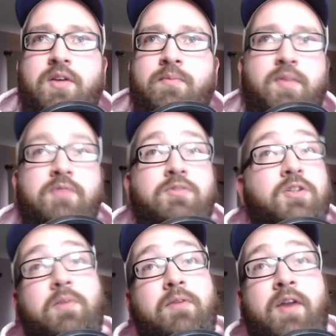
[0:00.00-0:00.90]
but he was still
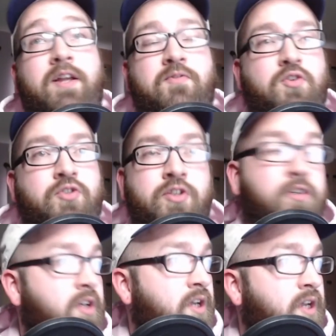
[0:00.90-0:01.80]
playing Red Eyes Fusion
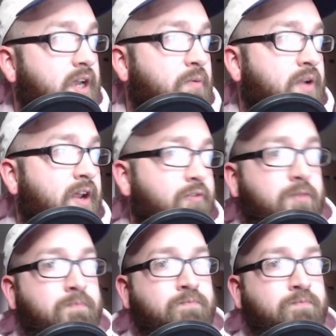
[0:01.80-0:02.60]
and whatever.